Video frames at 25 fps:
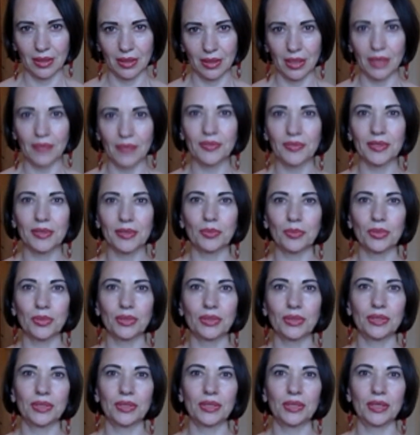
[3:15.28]
If
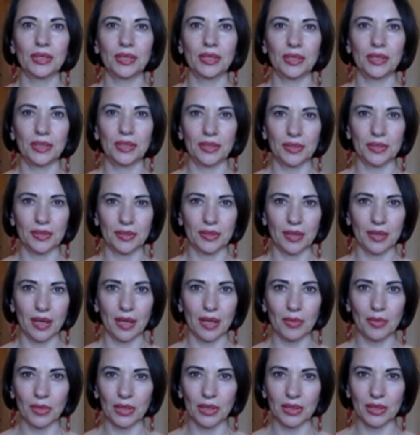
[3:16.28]
somebody is
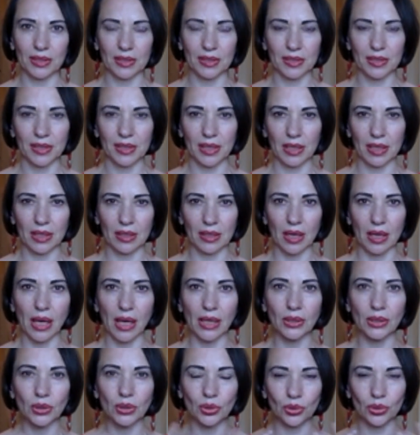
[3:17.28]
coming and saying,
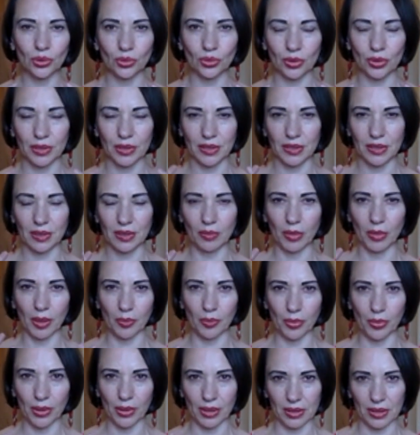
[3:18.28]
I do not see my
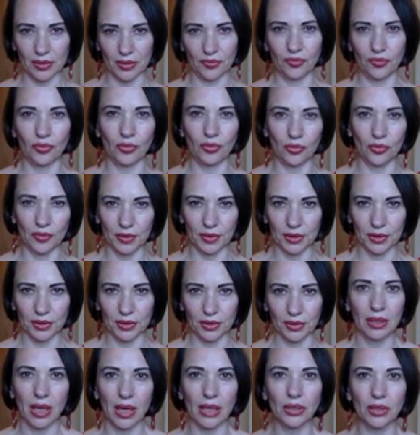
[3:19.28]
path forward,
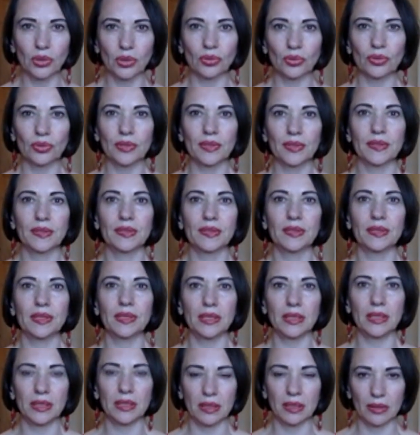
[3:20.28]
I don't
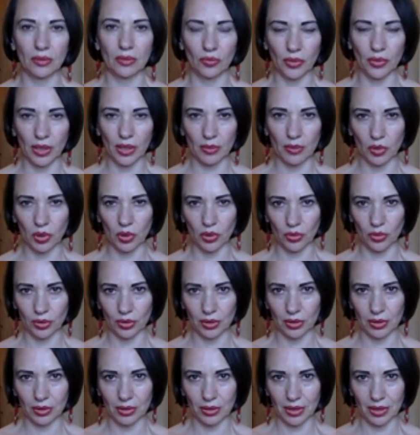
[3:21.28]
see where I'm going
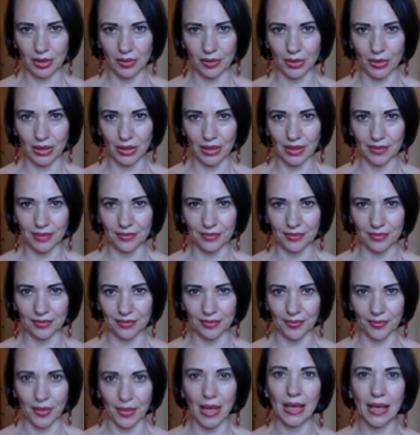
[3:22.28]
in my life,
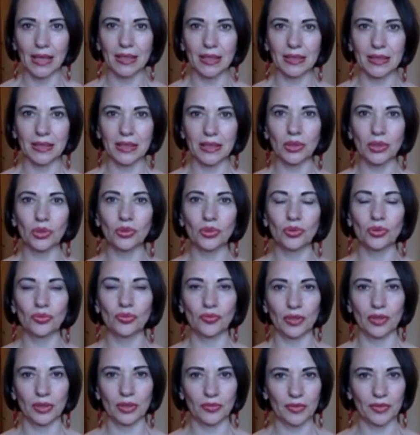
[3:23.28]
then you do
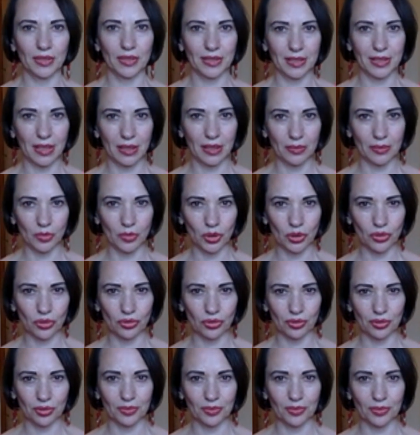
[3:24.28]
one of the thalamus
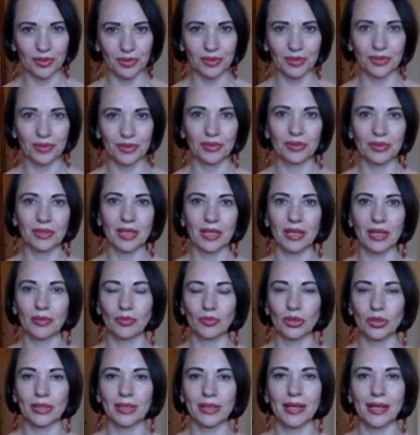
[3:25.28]
treatment,
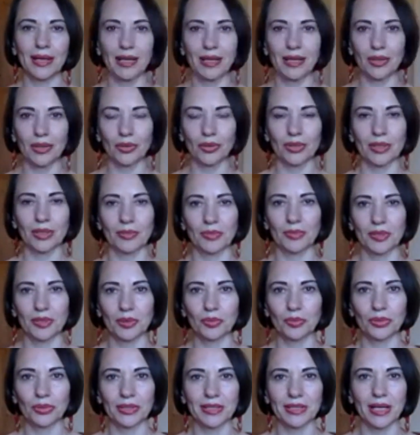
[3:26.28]
thalamus line or some
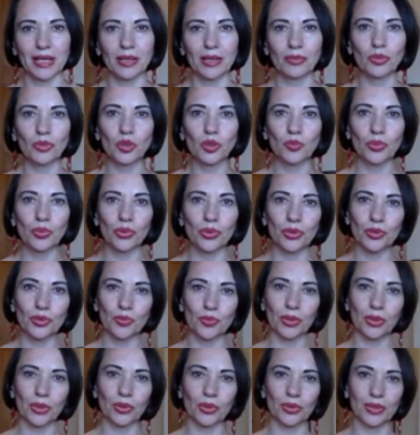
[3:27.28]
simple thalamus points,
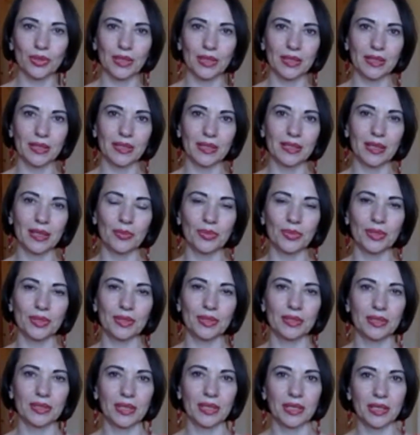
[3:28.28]
because this is something
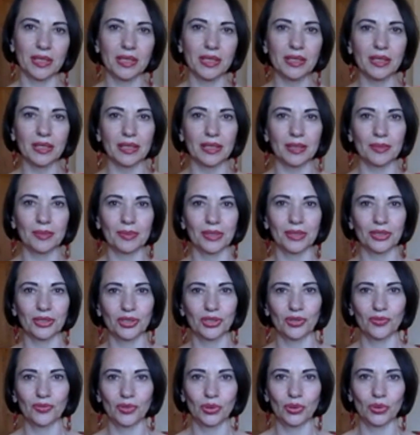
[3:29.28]
that in
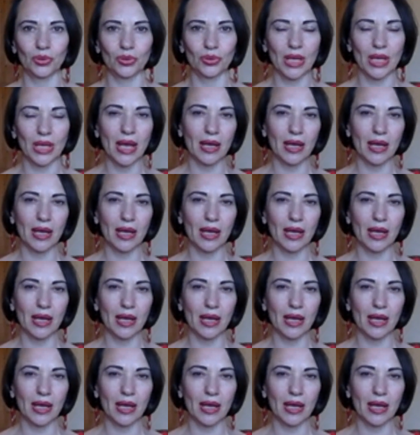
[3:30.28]
Colourpuncture we use